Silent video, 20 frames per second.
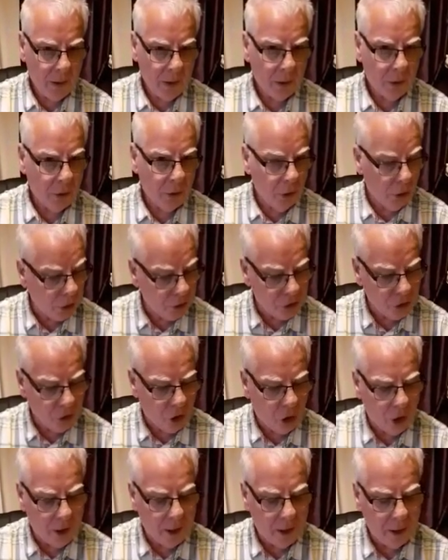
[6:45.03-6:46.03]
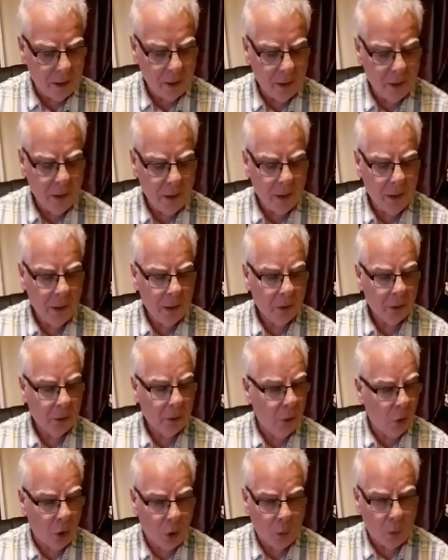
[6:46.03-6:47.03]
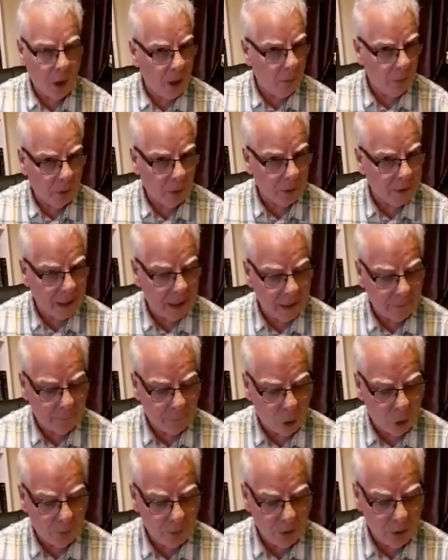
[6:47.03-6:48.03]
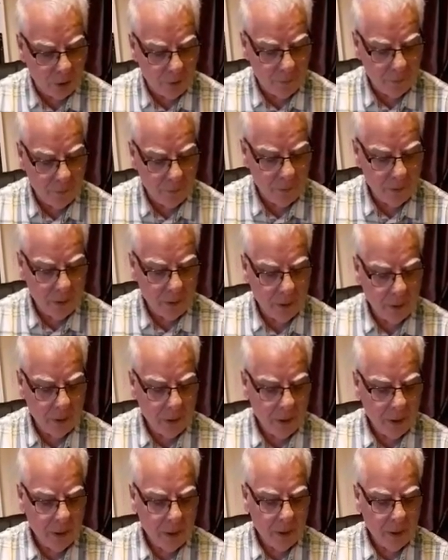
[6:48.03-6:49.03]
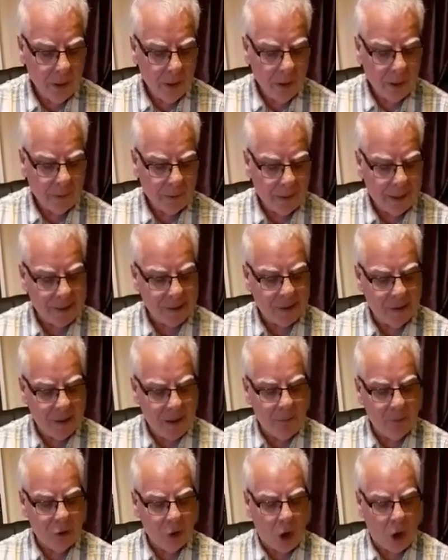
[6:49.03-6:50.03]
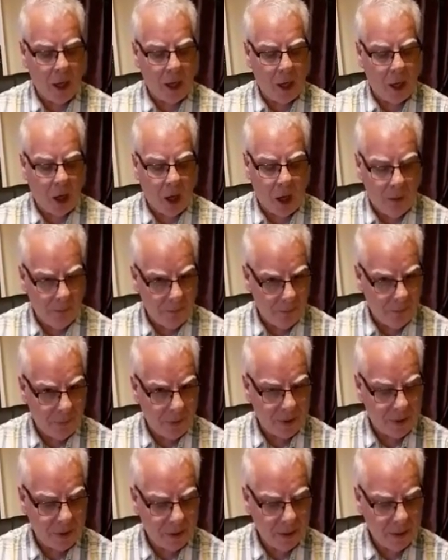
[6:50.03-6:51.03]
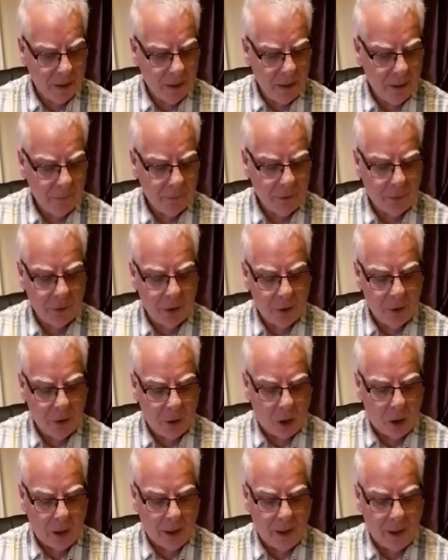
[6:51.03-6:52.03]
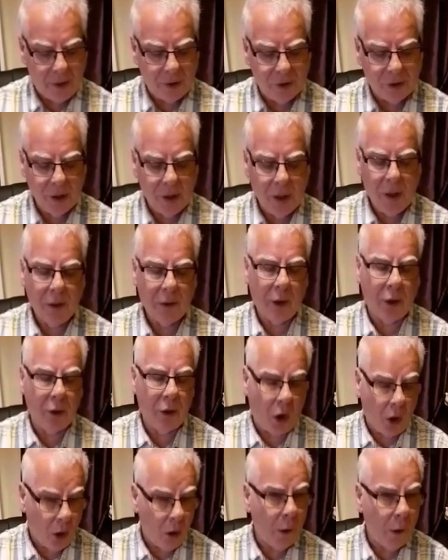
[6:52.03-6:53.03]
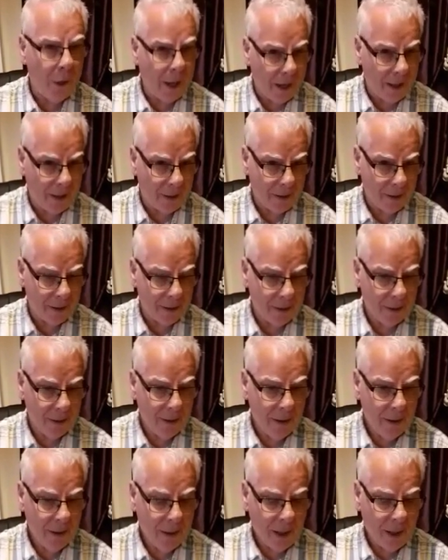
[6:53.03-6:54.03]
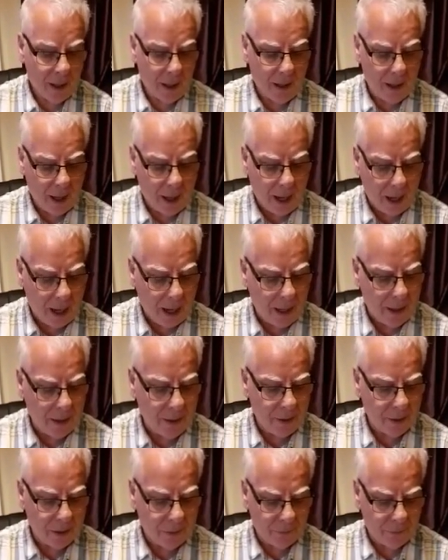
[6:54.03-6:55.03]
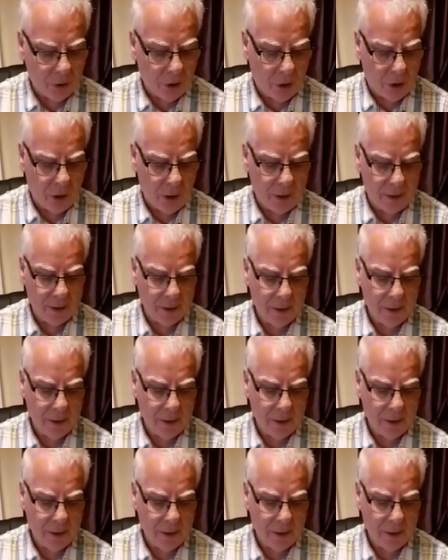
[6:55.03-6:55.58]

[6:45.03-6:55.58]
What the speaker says: Your joy no one will take from you. This deep joy comes from the knowledge that all things are in the hands of God.